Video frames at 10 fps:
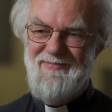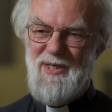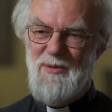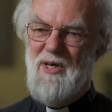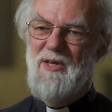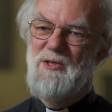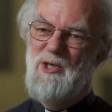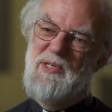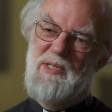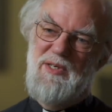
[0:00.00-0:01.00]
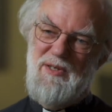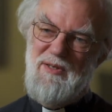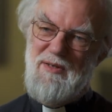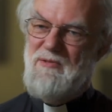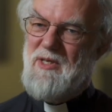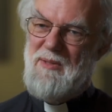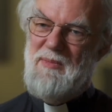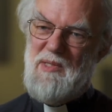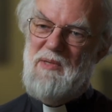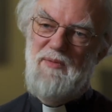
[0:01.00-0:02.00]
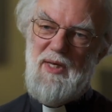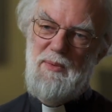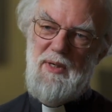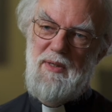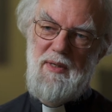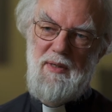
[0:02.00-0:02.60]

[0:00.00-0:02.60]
you can't just treat them as if they were,